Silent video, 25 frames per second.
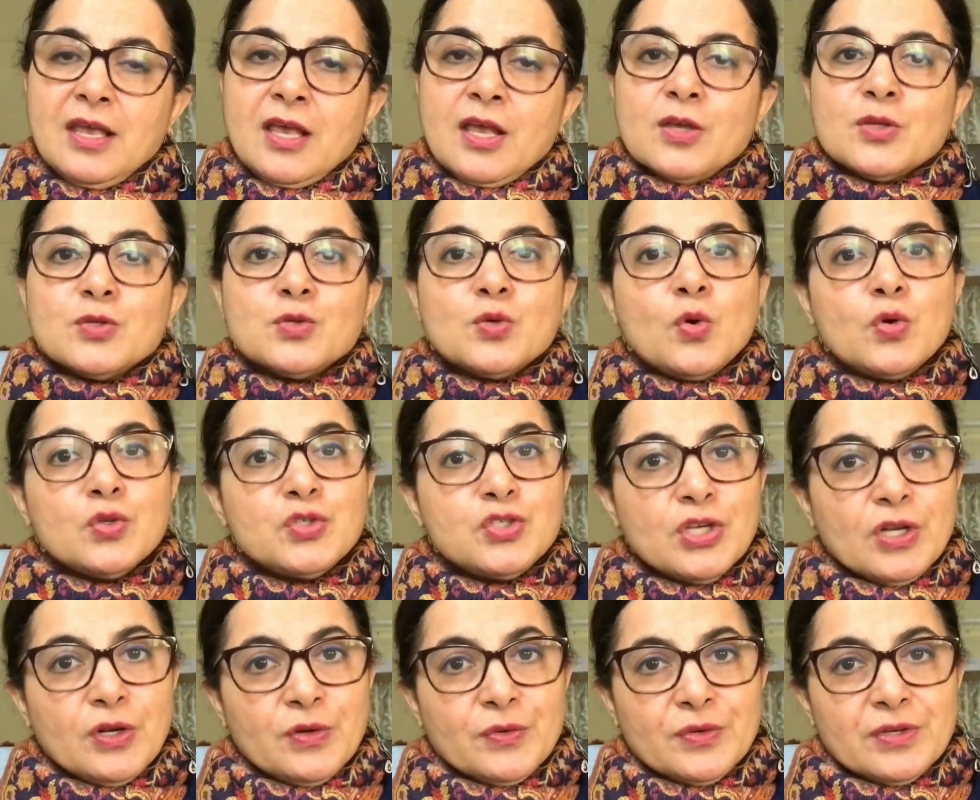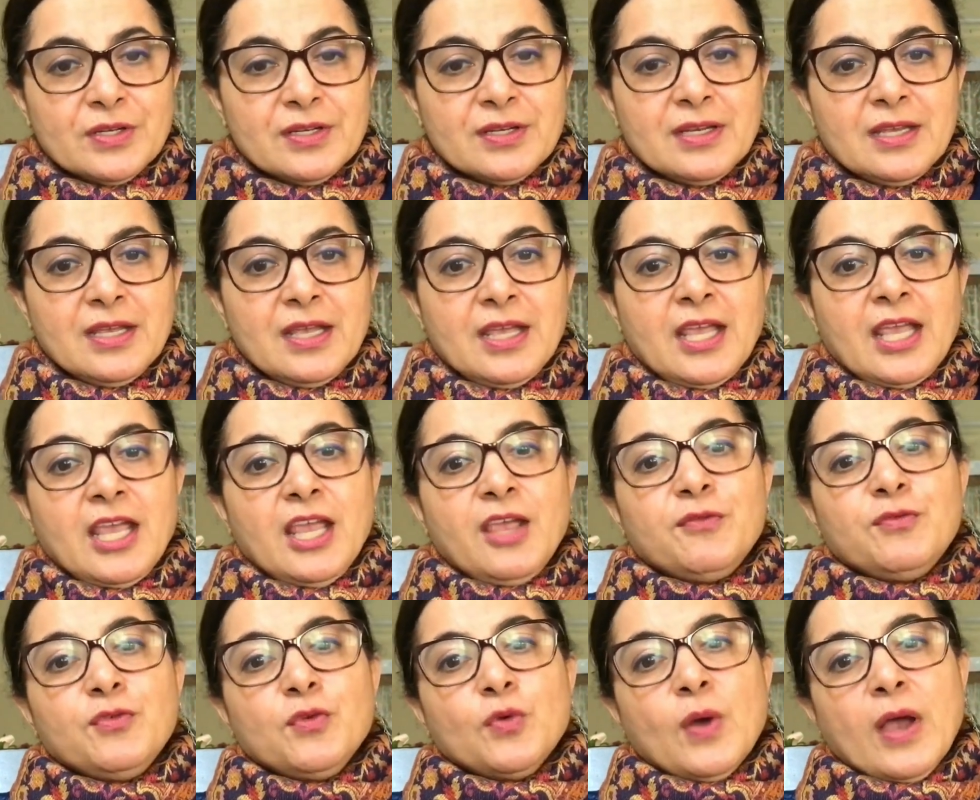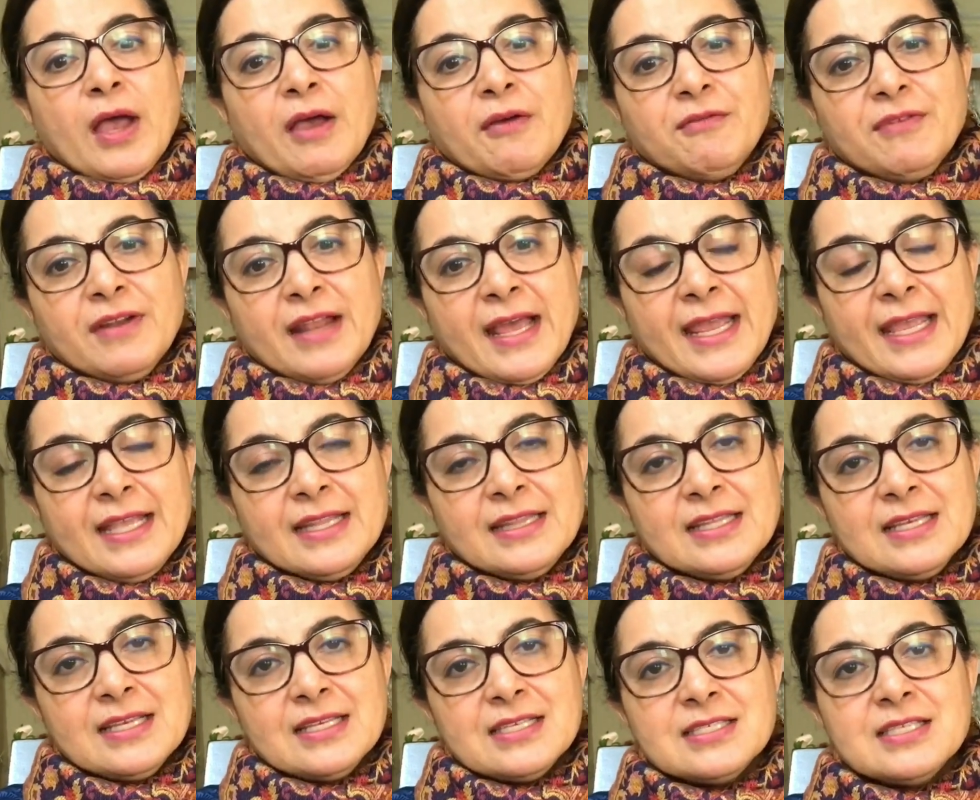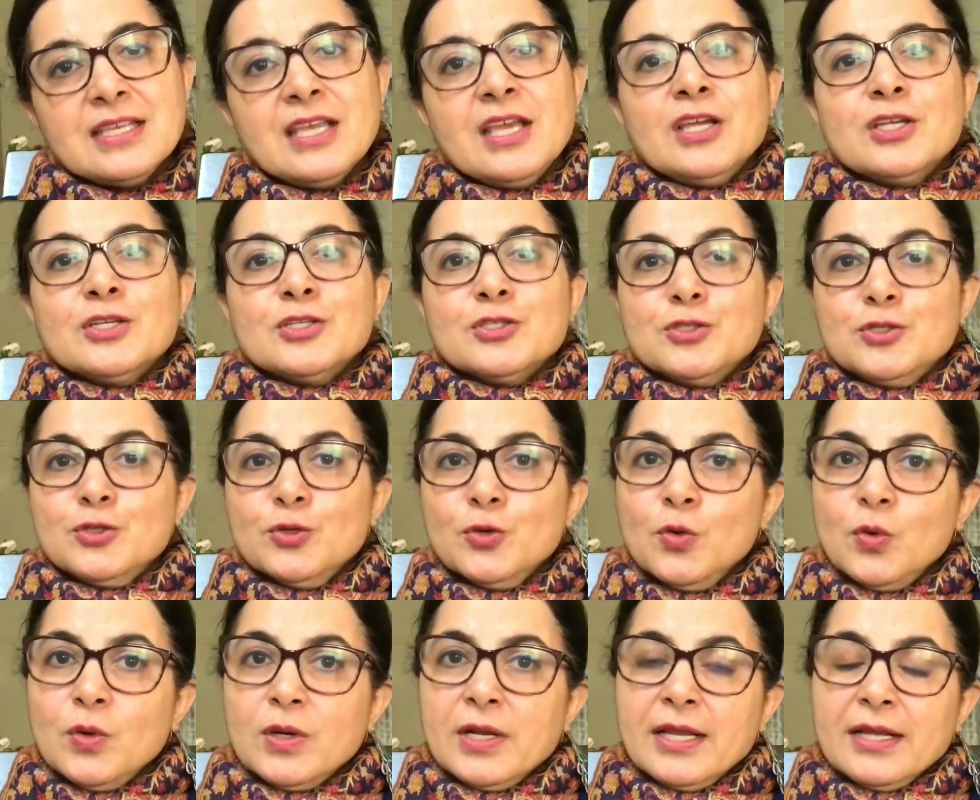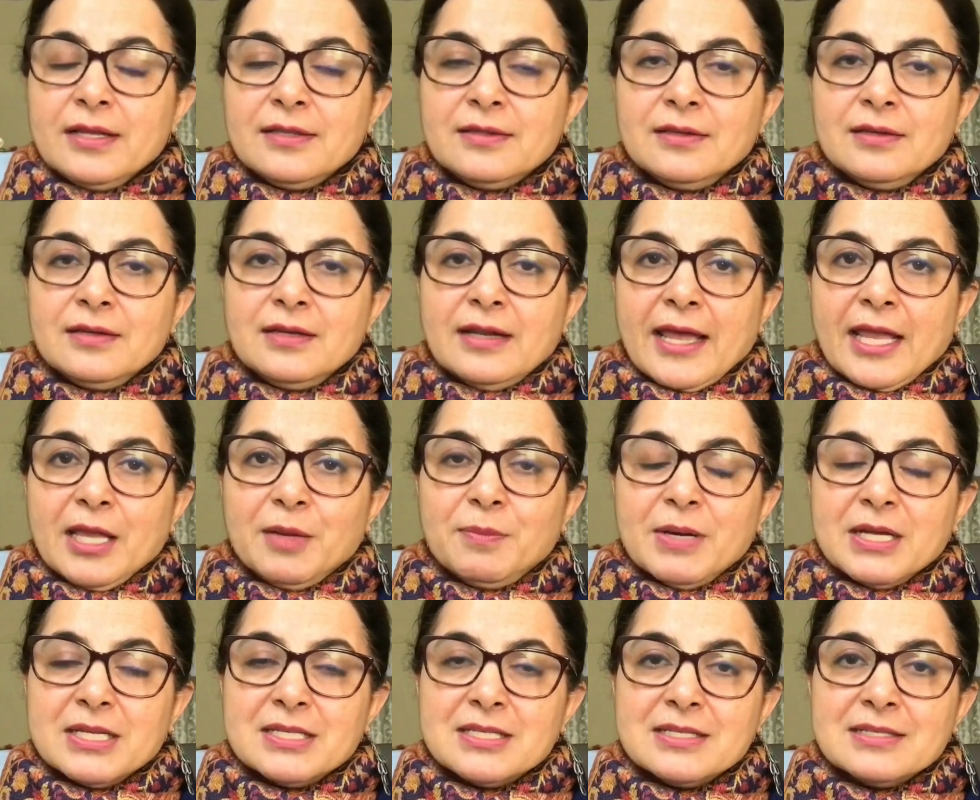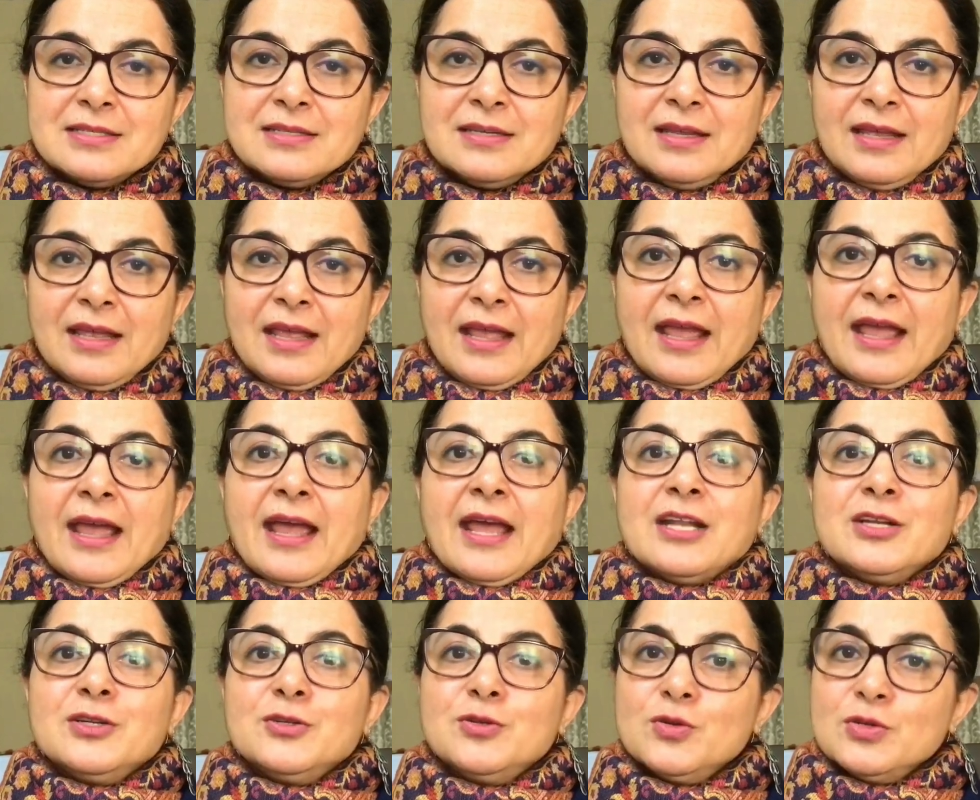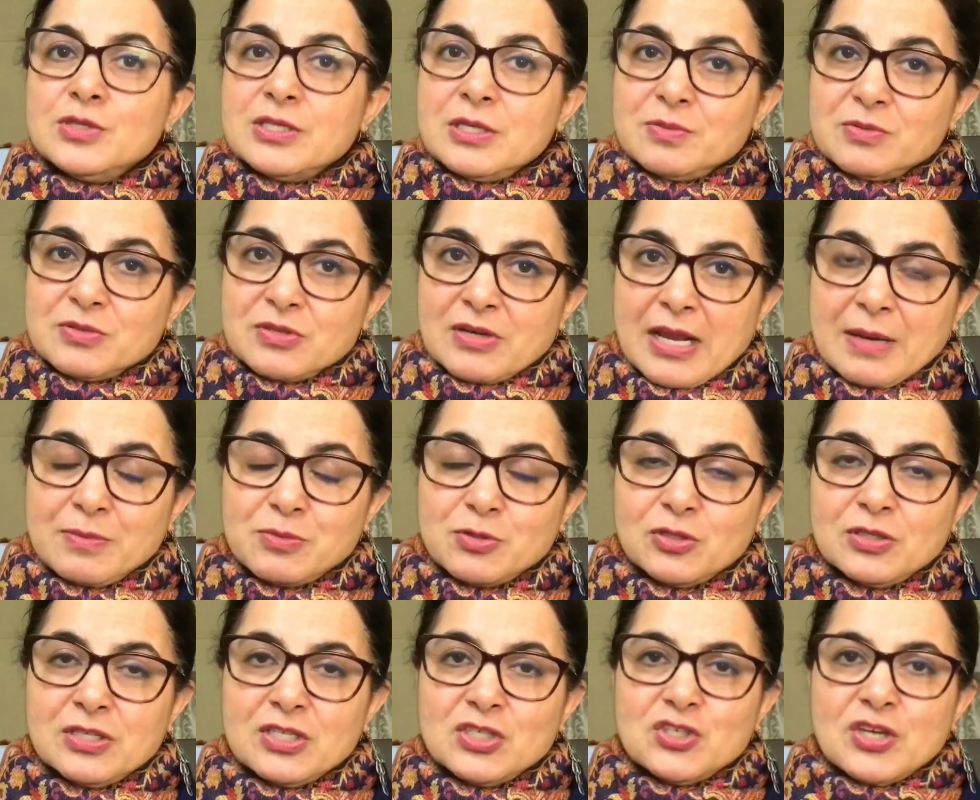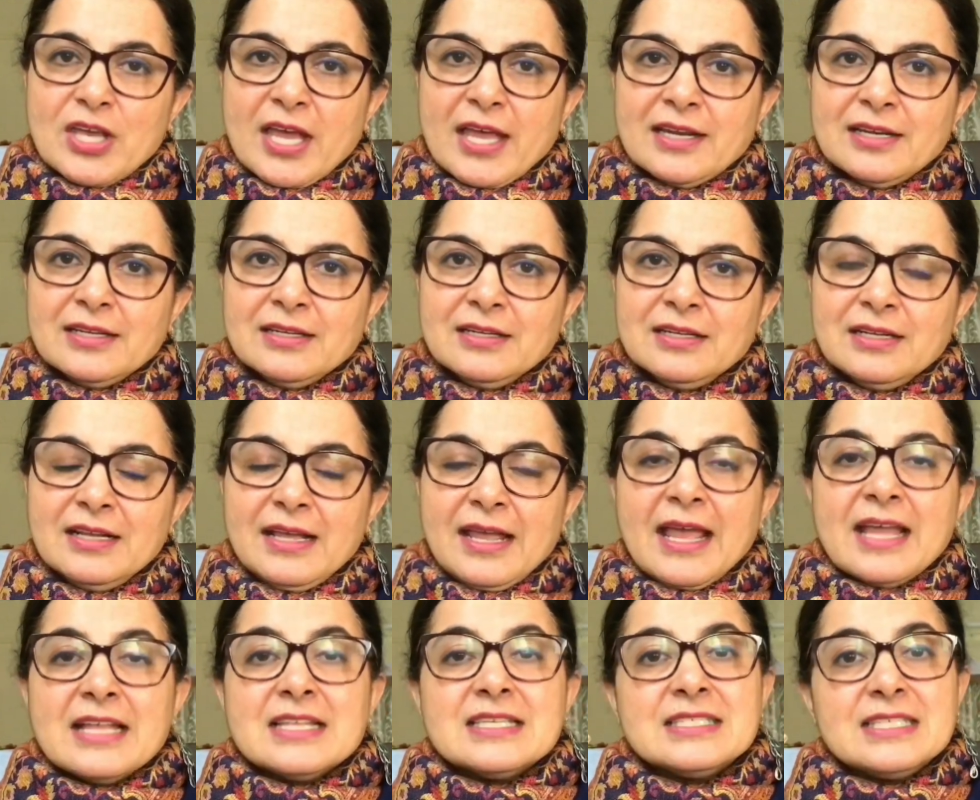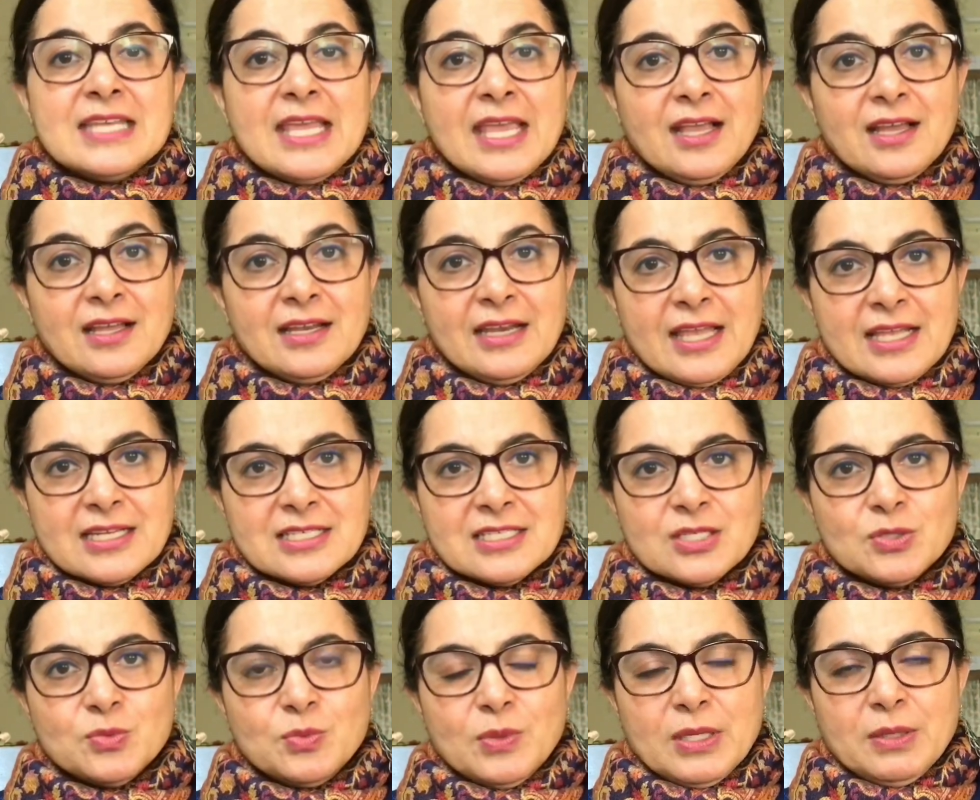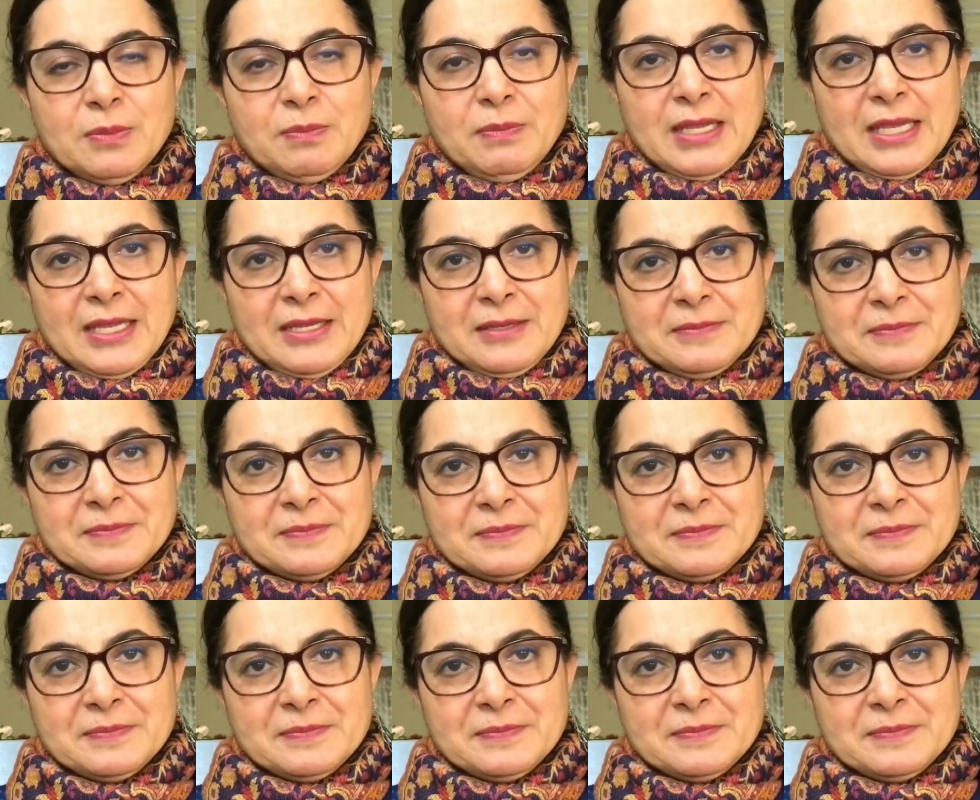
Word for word: So children, if you have liked this, do click the like button and do subscribe to the channel and stay connected with me.